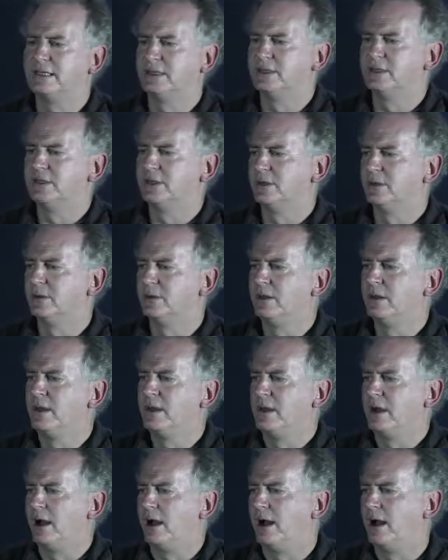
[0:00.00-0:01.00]
And so
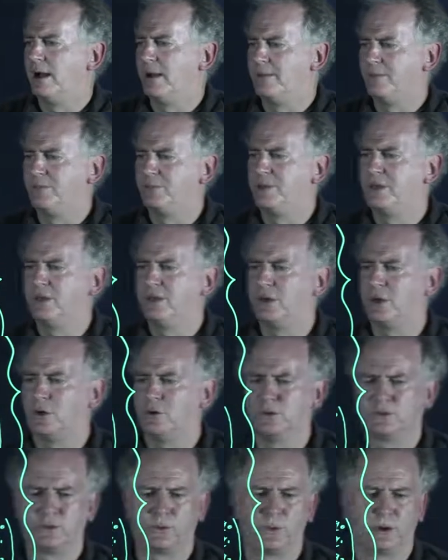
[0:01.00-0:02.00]
um,
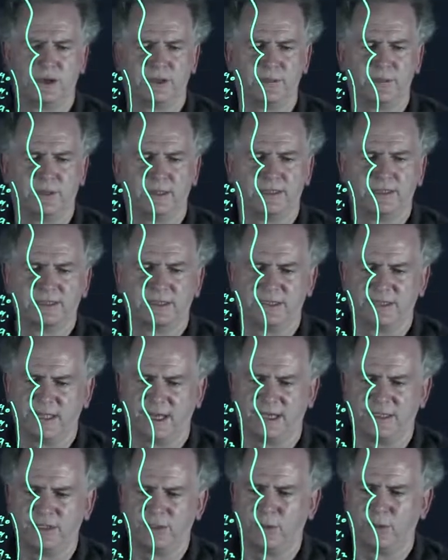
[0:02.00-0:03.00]
cos squared plus
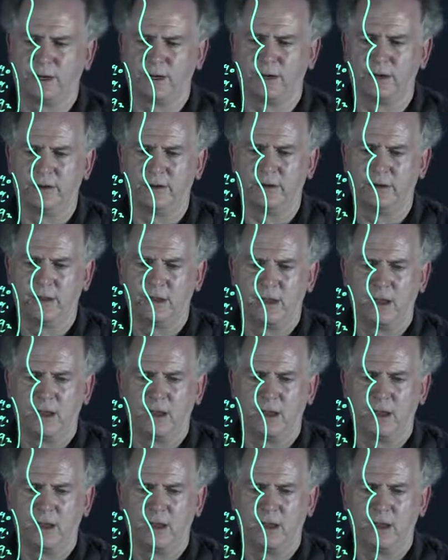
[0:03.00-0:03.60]
sine squared,